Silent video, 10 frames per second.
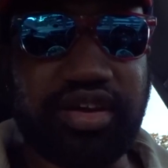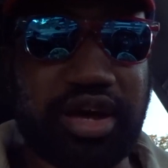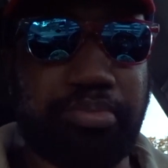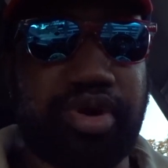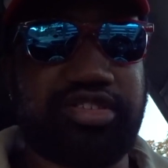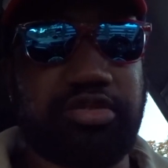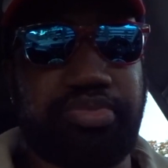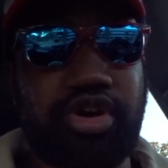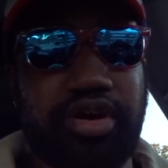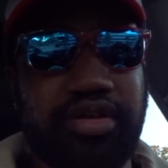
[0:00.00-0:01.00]
That breaks it
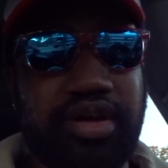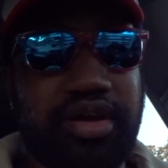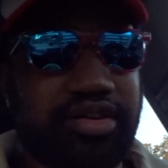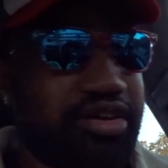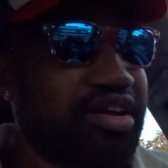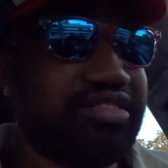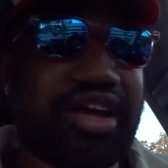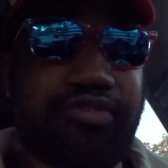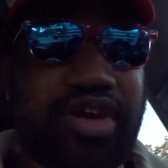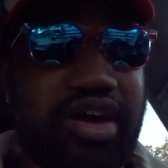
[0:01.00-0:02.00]
apart. And that's
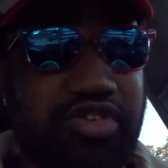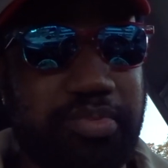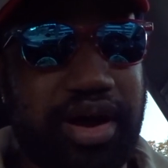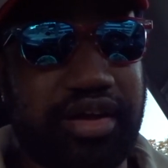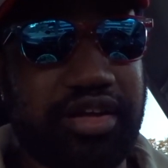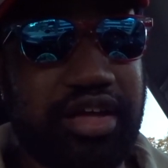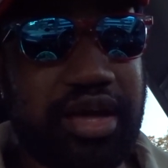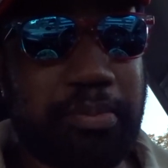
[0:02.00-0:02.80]
not for everybody.